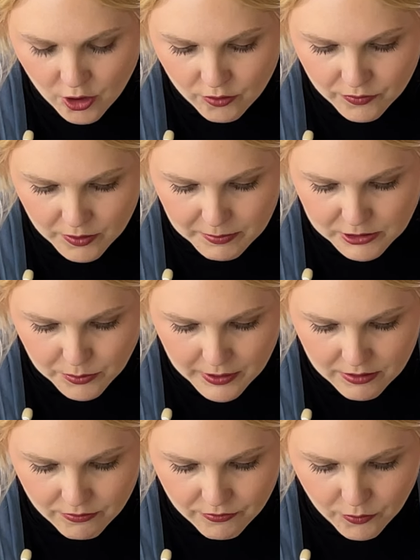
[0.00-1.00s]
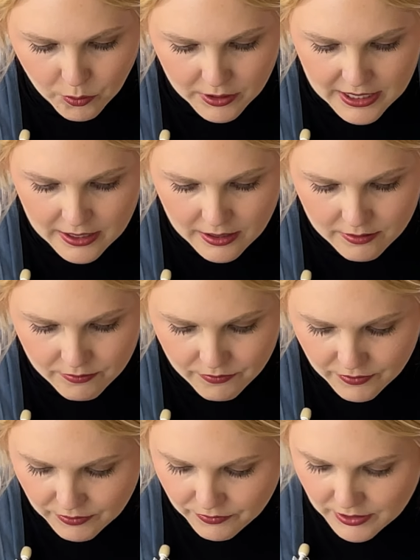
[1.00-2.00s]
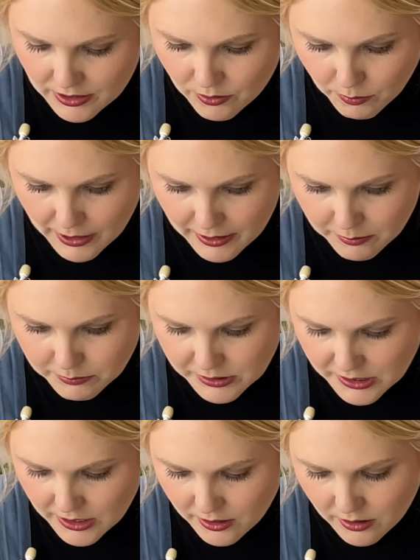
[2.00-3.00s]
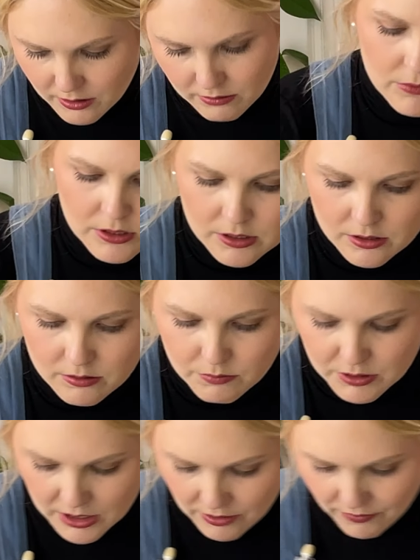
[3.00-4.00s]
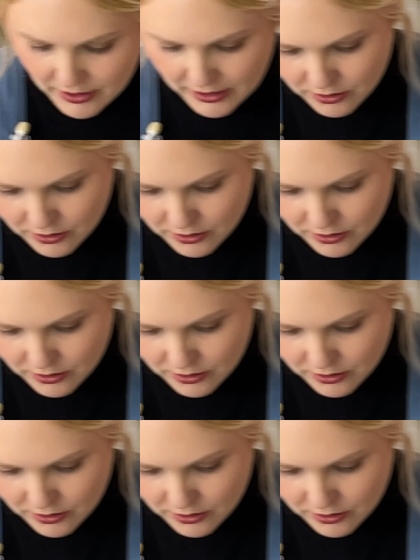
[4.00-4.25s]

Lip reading: for between 40 and 50 grams here. Let's see if I can